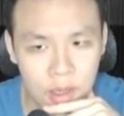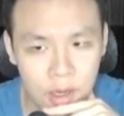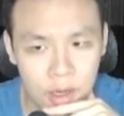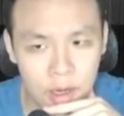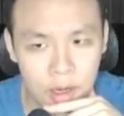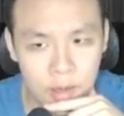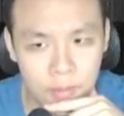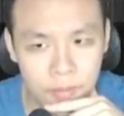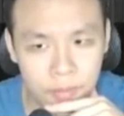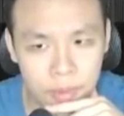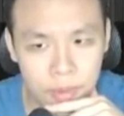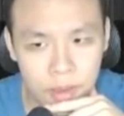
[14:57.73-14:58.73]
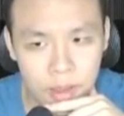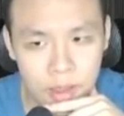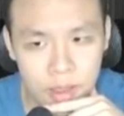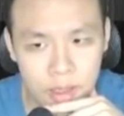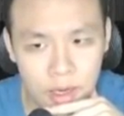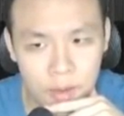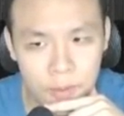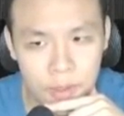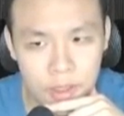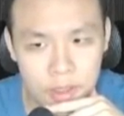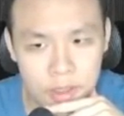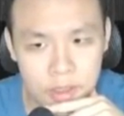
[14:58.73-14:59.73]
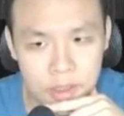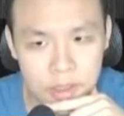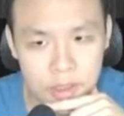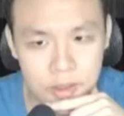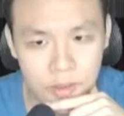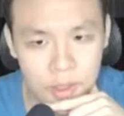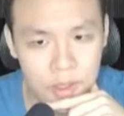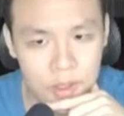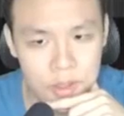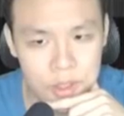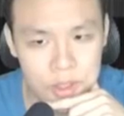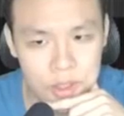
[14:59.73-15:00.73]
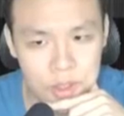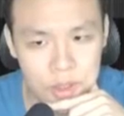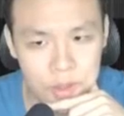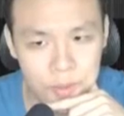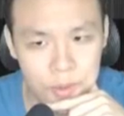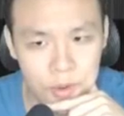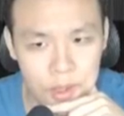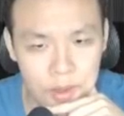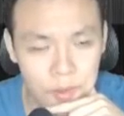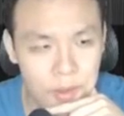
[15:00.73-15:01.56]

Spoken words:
now because, well, she's just too broken.